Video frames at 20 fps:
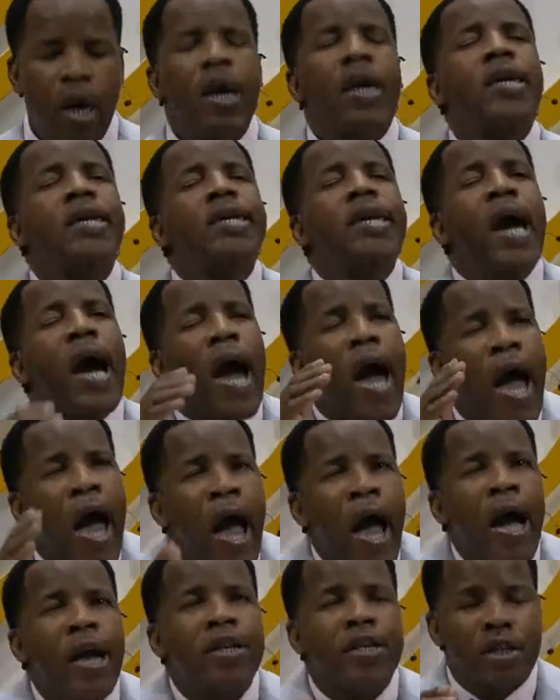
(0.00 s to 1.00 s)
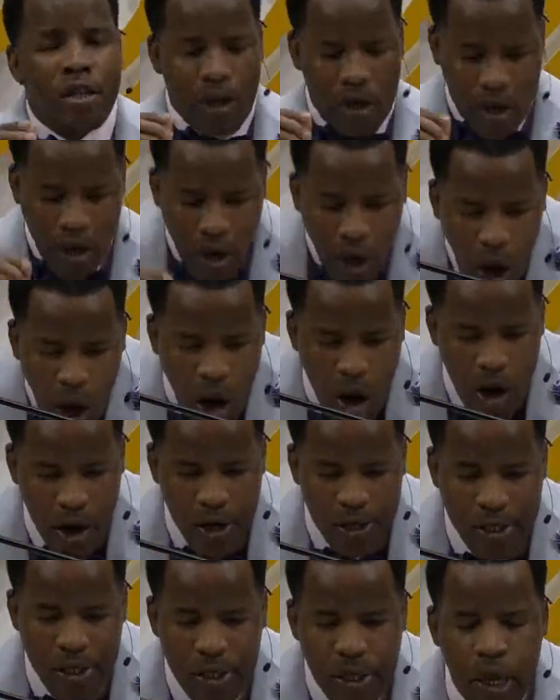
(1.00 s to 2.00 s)
He asked
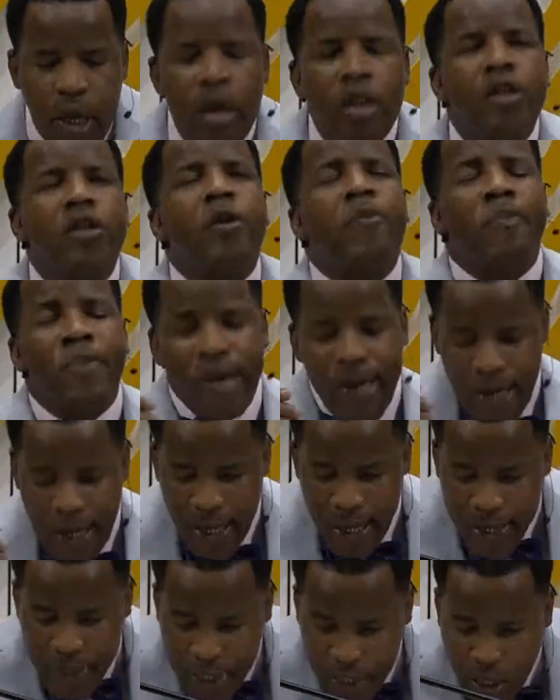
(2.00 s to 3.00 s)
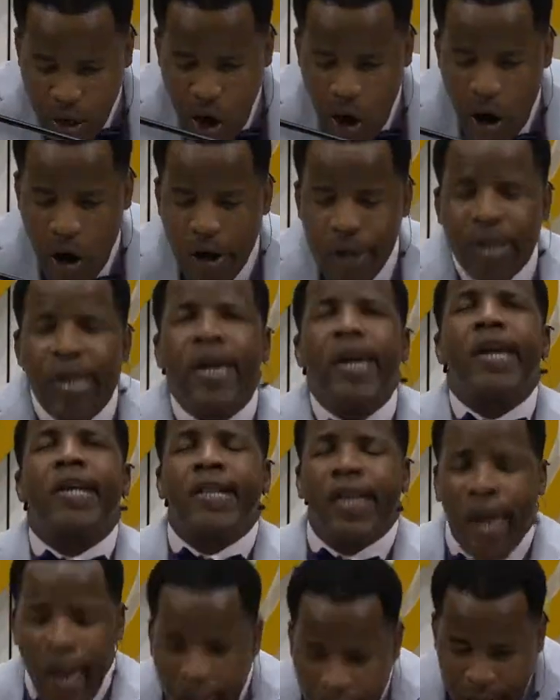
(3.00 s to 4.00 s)
God to be his God
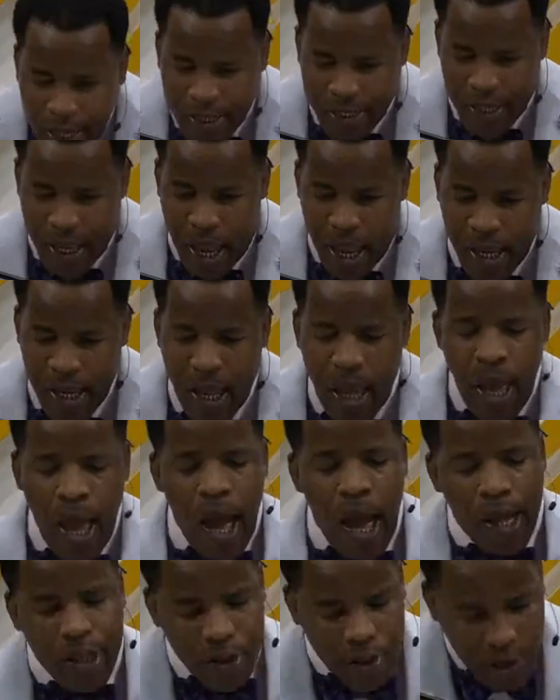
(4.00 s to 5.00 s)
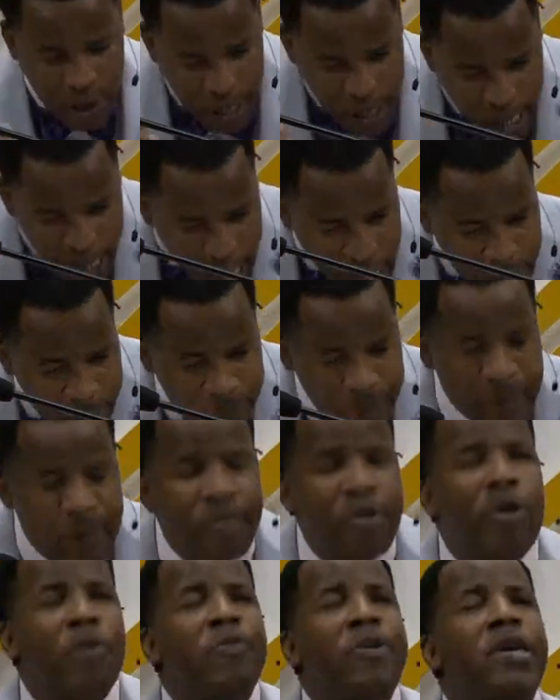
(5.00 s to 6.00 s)
in exile and to help
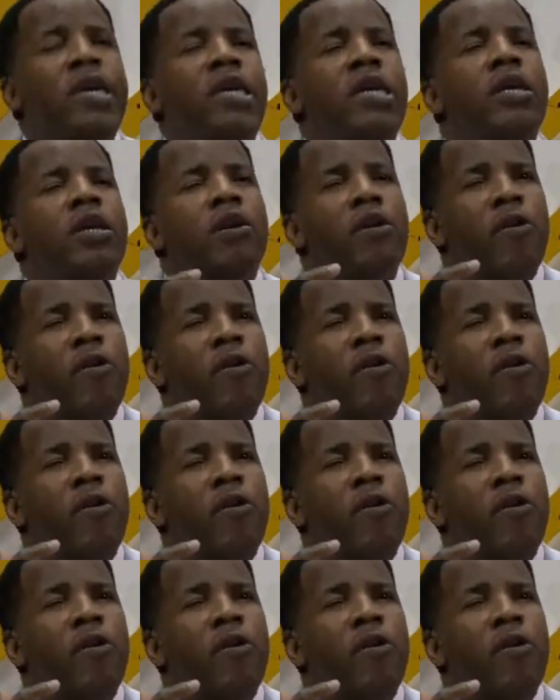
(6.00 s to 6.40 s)
him to be